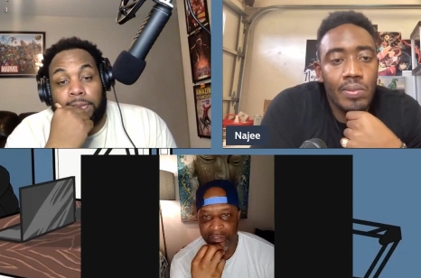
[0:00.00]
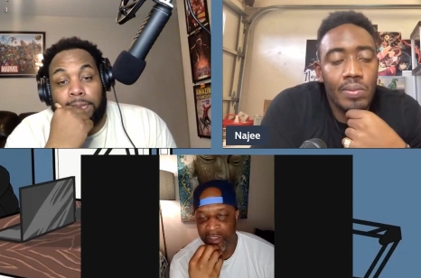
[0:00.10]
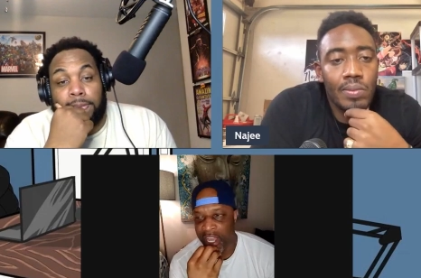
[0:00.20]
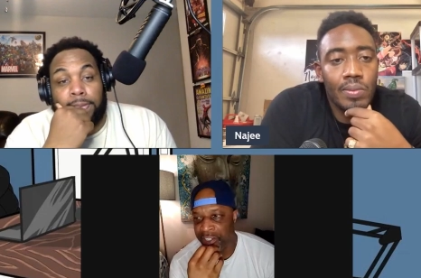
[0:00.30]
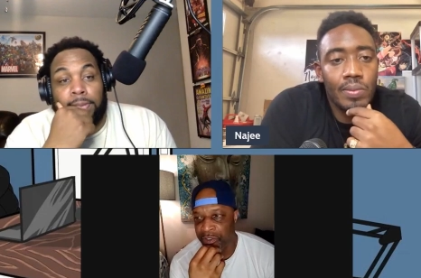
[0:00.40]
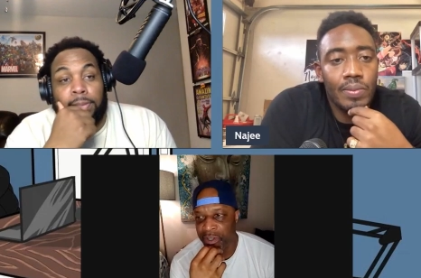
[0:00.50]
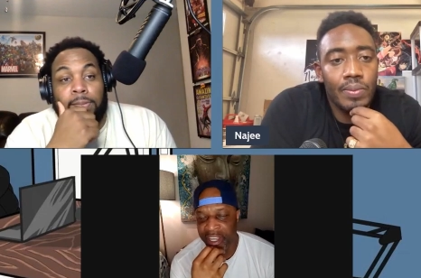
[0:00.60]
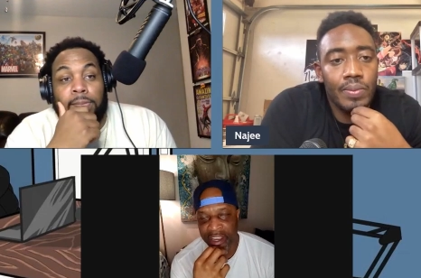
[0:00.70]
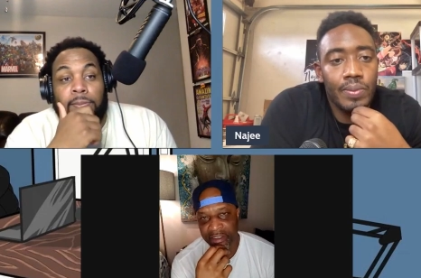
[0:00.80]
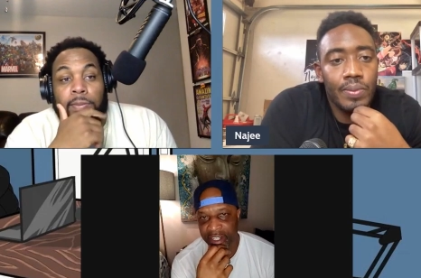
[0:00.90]
Speaker 1: if you got to do
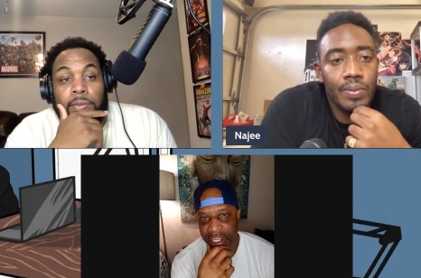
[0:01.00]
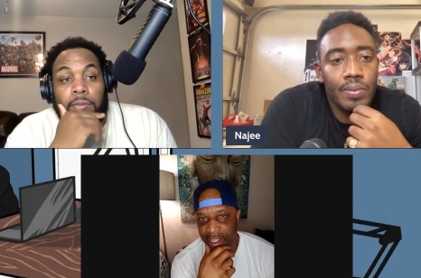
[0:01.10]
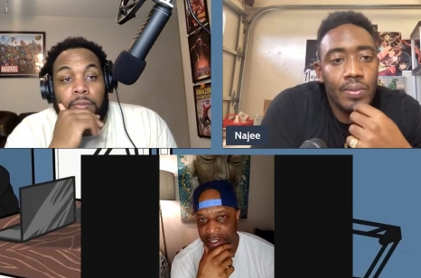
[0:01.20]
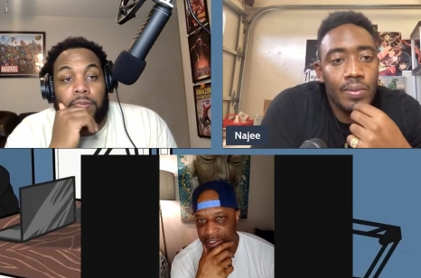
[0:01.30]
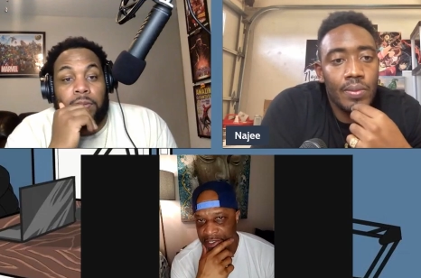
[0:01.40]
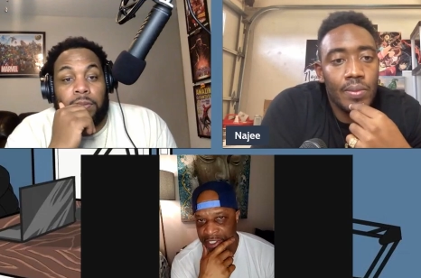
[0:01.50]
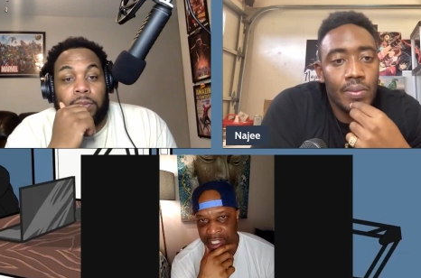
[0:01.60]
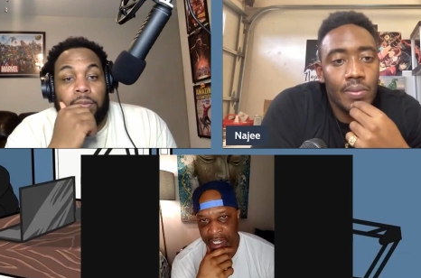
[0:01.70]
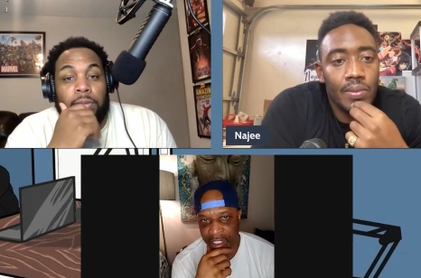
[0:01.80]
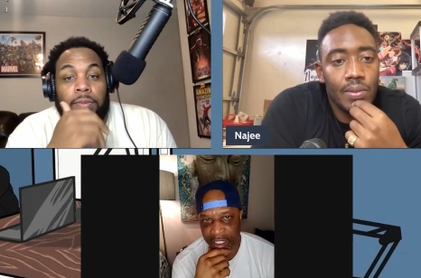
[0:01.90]
it every day or
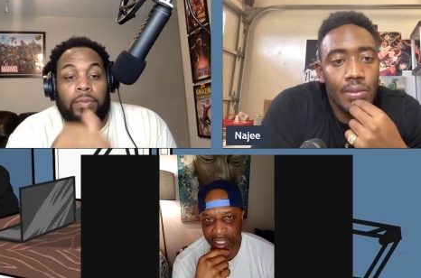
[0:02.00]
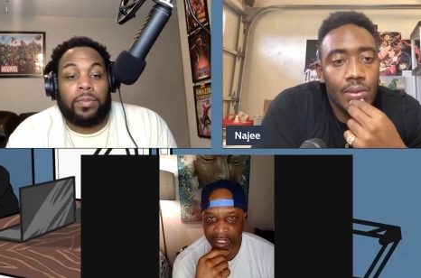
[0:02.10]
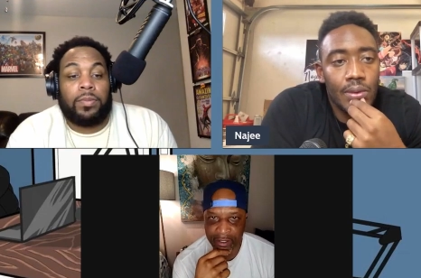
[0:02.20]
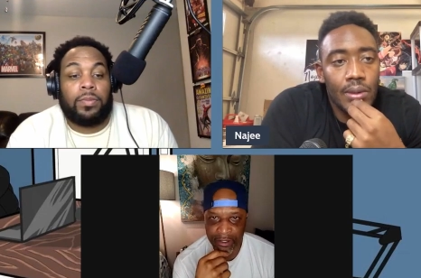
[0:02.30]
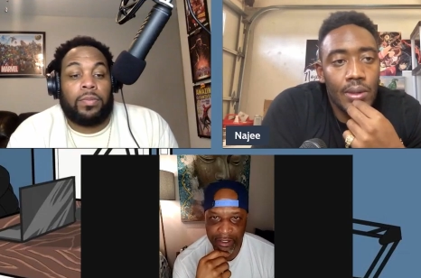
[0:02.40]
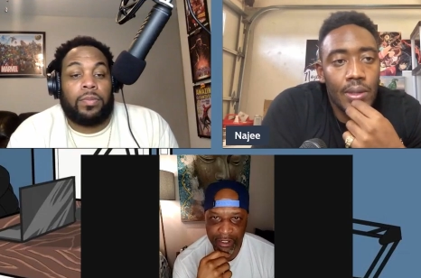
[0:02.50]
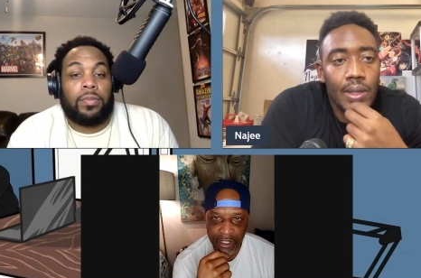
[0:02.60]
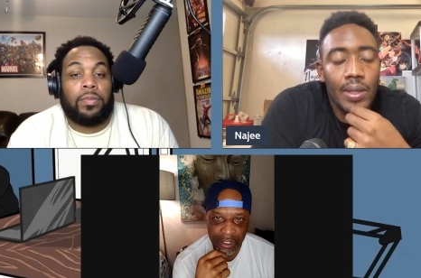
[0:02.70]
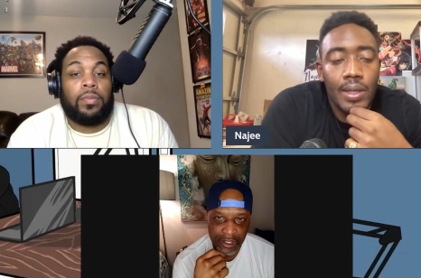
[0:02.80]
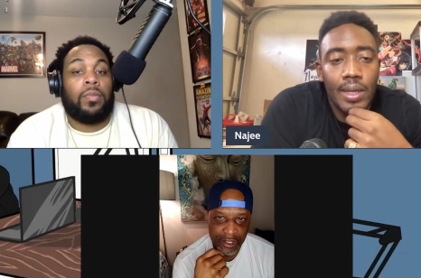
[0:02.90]
nothing like that though.
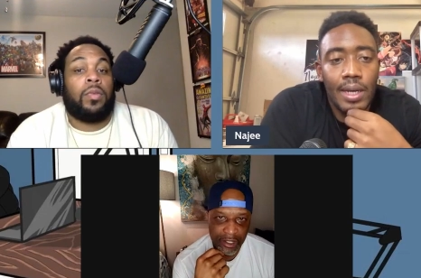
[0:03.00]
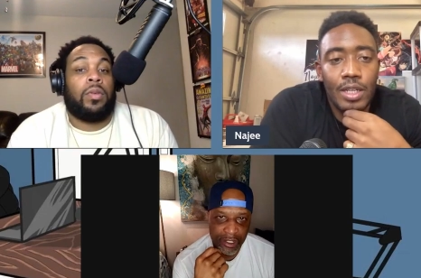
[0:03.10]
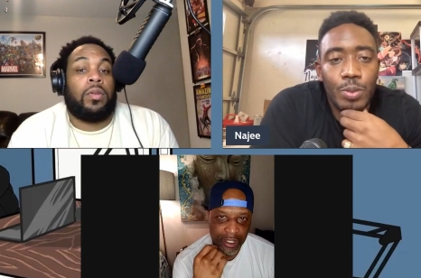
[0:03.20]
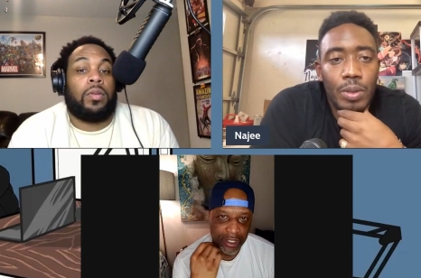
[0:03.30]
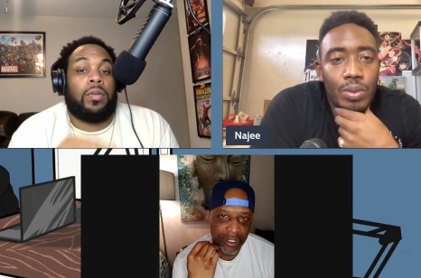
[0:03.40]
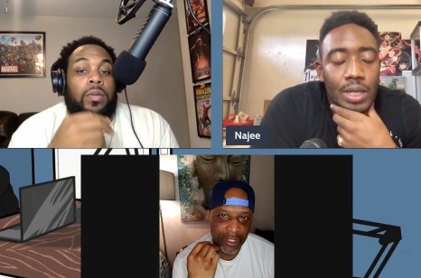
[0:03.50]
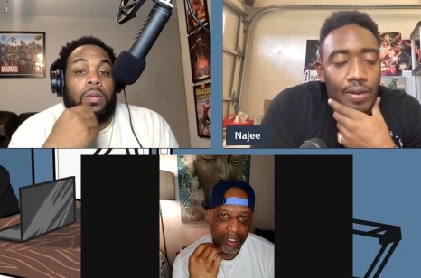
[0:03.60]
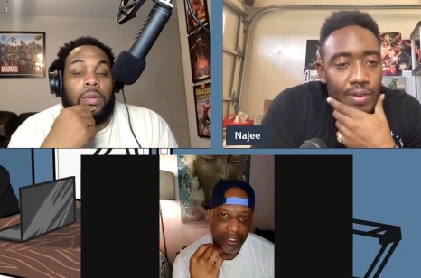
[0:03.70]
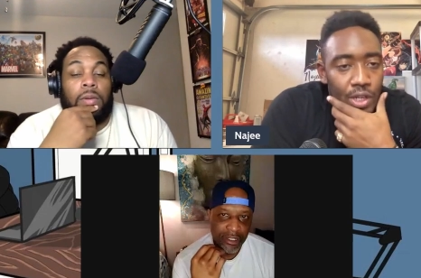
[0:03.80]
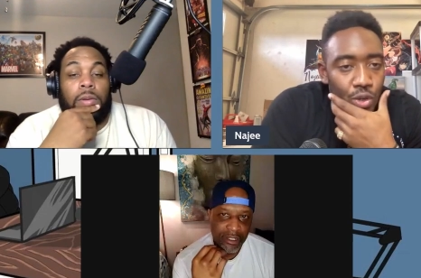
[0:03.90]
Yeah, because people
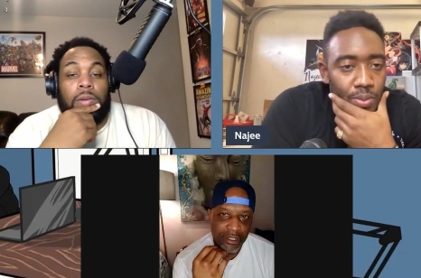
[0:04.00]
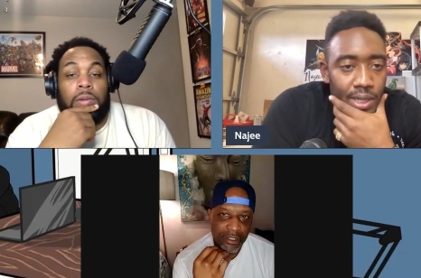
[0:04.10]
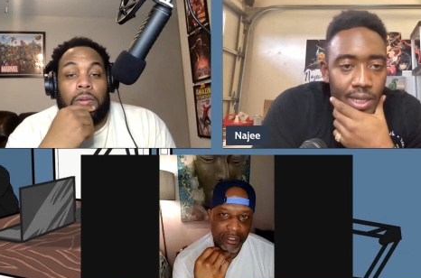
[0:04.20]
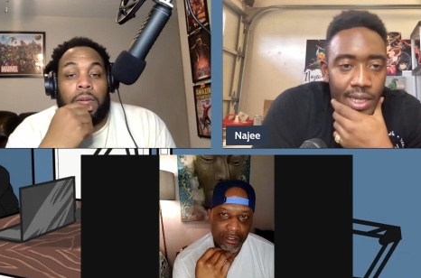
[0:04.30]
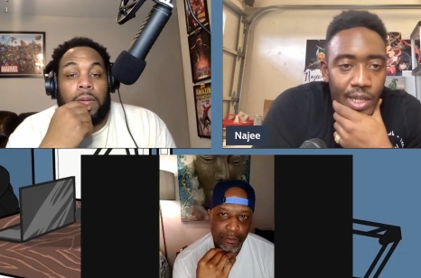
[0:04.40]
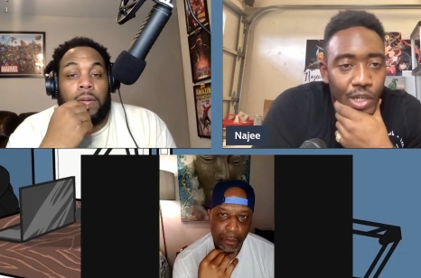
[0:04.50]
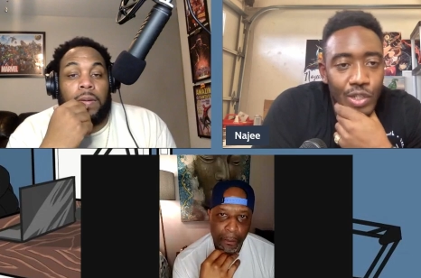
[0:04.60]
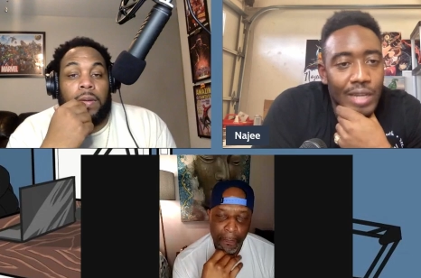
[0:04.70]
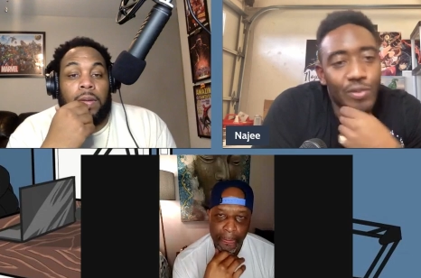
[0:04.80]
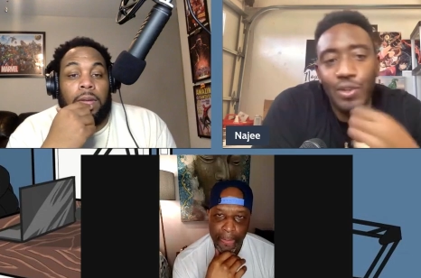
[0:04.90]
definitely
Speaker 2: gonna be
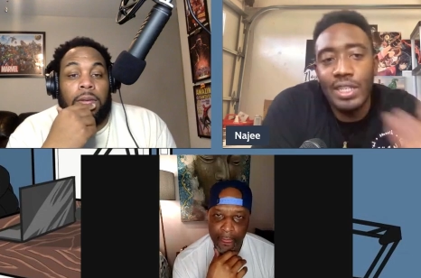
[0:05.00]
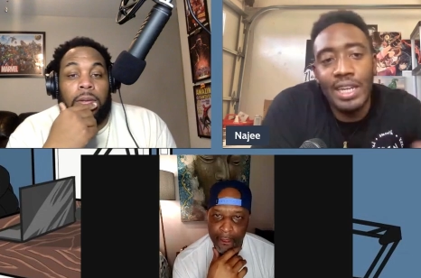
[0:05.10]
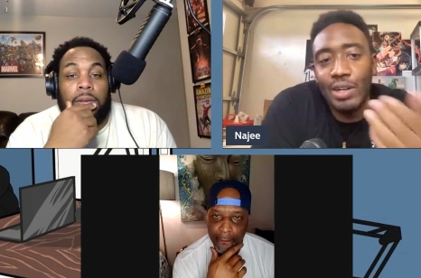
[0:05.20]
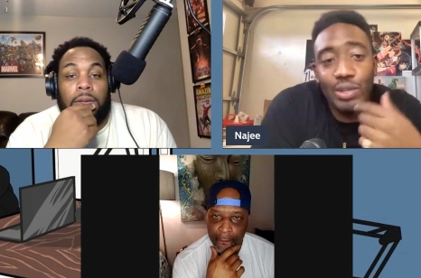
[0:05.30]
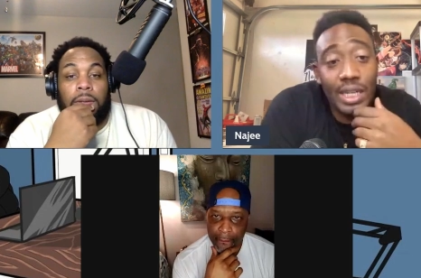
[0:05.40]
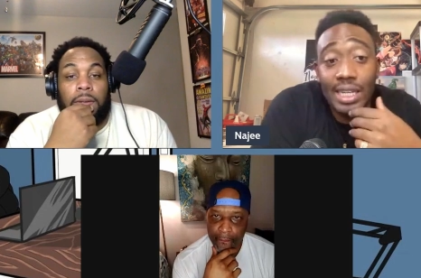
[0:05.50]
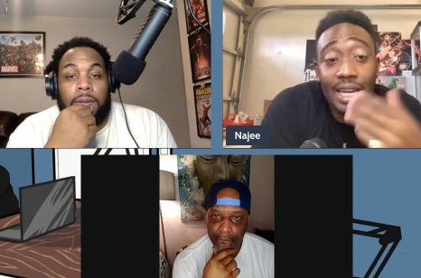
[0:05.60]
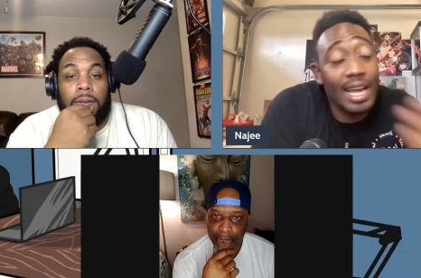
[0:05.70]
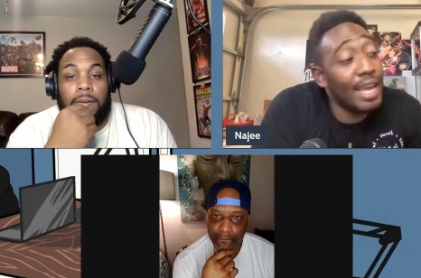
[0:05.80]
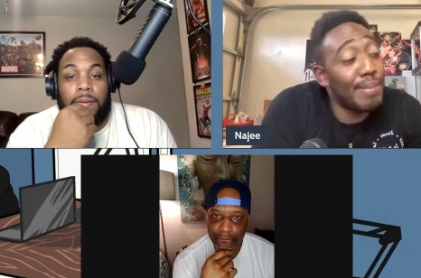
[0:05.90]
because that's first thing they're gonna say,
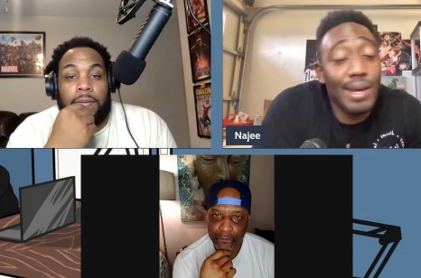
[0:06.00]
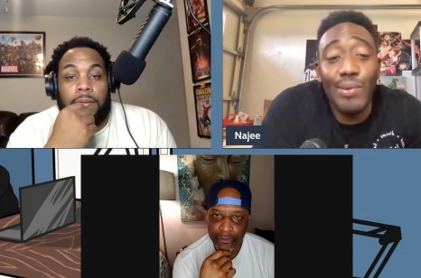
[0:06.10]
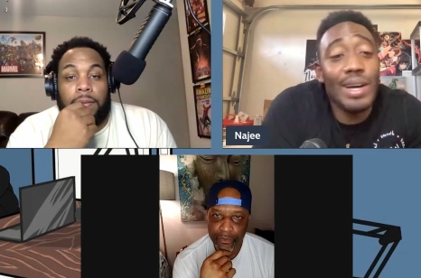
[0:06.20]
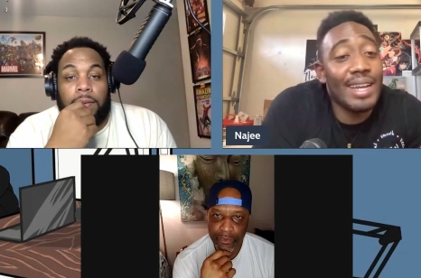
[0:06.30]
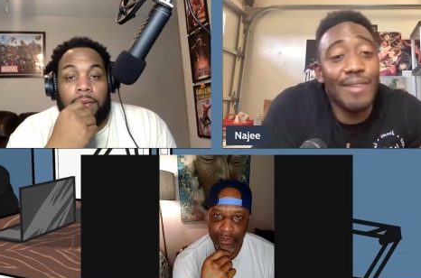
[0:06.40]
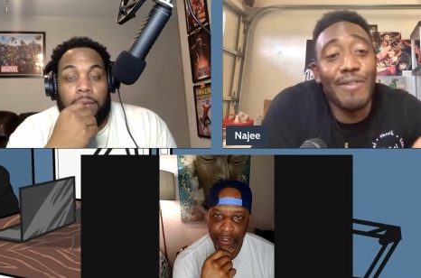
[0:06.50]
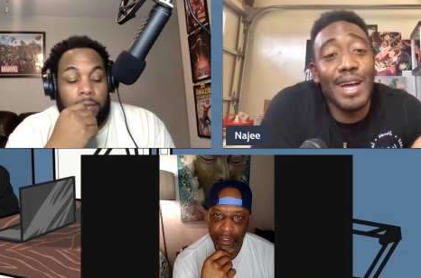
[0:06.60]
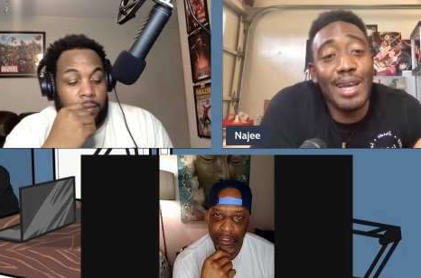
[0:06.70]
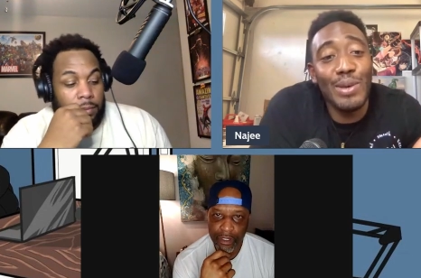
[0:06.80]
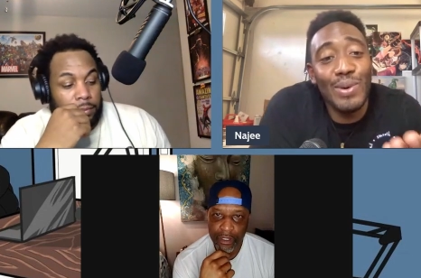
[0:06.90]
like, hey man, what can I
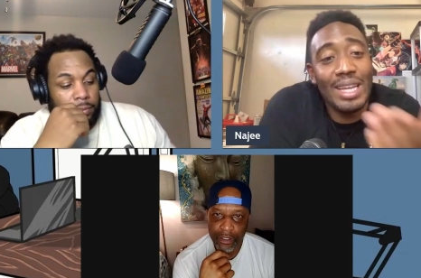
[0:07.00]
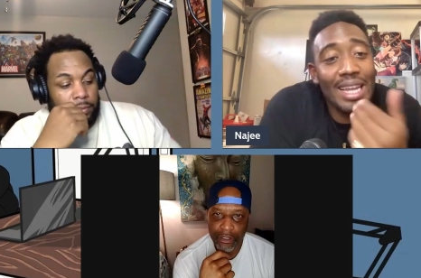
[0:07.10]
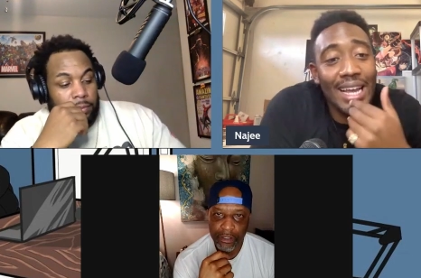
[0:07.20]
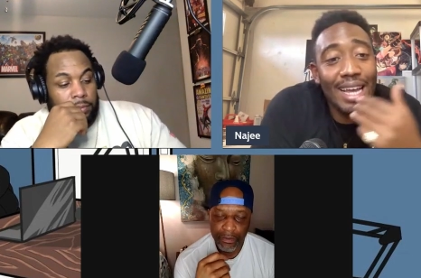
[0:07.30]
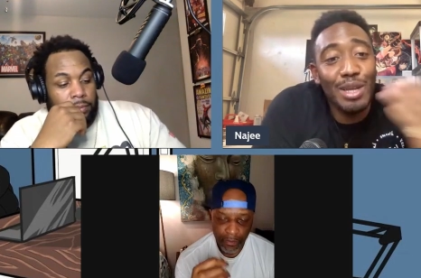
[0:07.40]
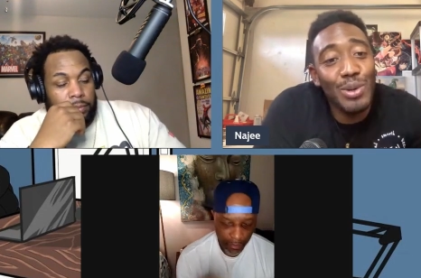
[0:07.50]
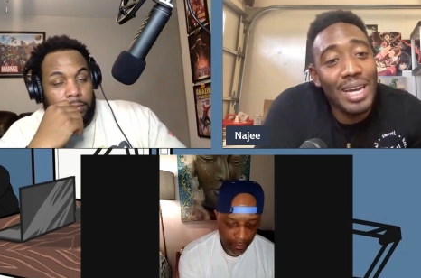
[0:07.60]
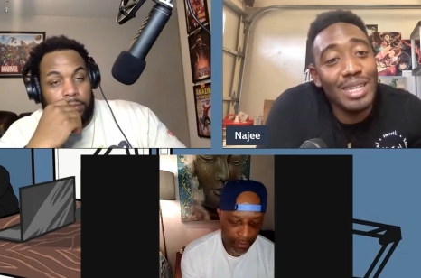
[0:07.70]
find you at? Like, hey, you got